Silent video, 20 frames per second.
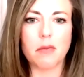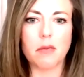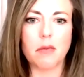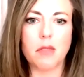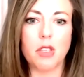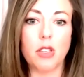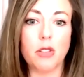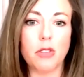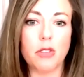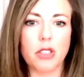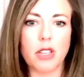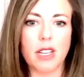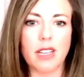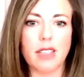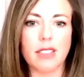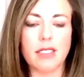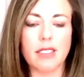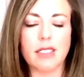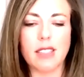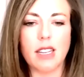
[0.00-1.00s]

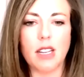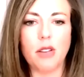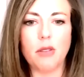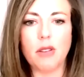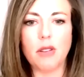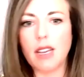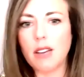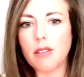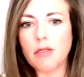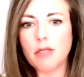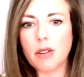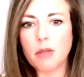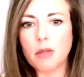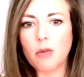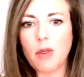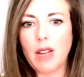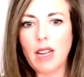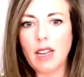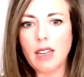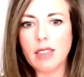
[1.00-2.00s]
nutrients that you get
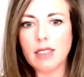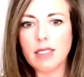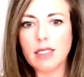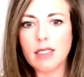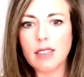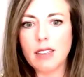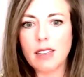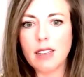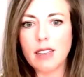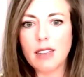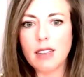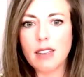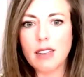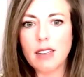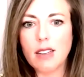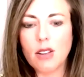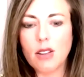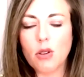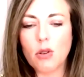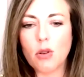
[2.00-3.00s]
from wheat
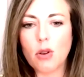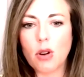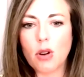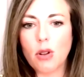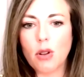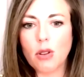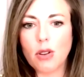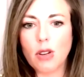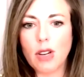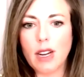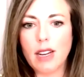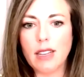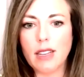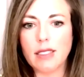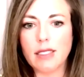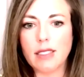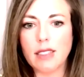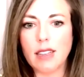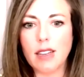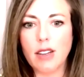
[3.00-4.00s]
or whole
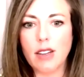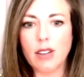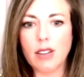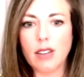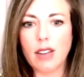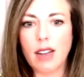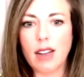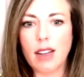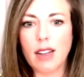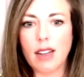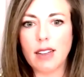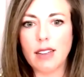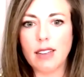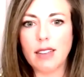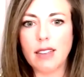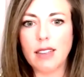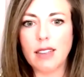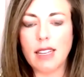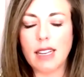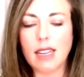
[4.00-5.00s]
grains that you're
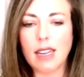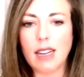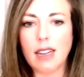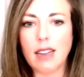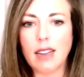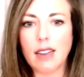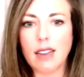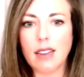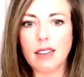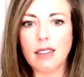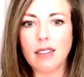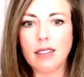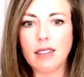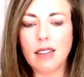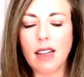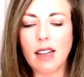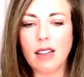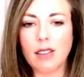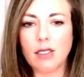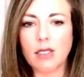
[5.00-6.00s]
not getting
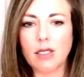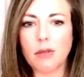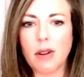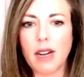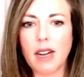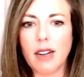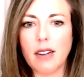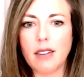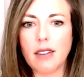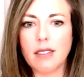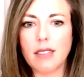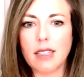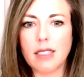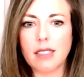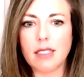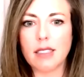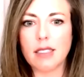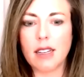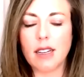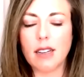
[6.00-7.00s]
elsewhere
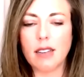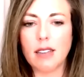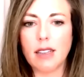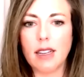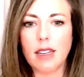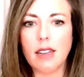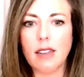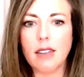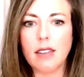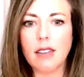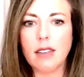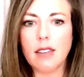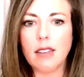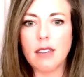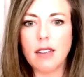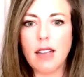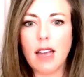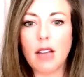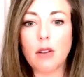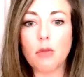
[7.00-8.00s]
necessarily?
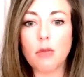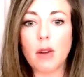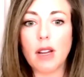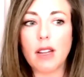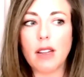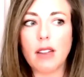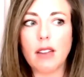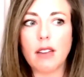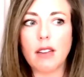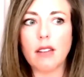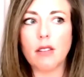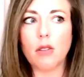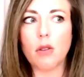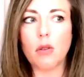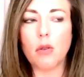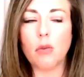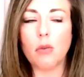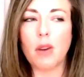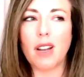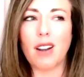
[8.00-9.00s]
And what
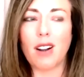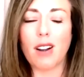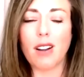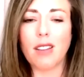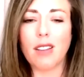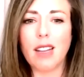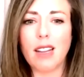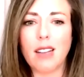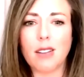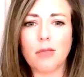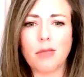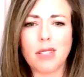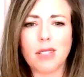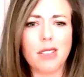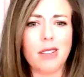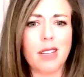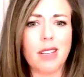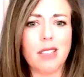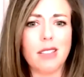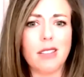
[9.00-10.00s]
are they and what
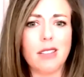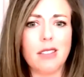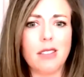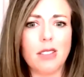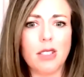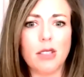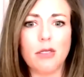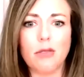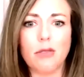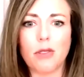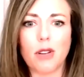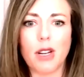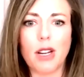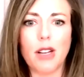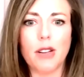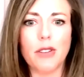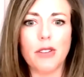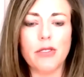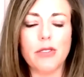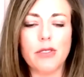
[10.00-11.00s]
do they do for you?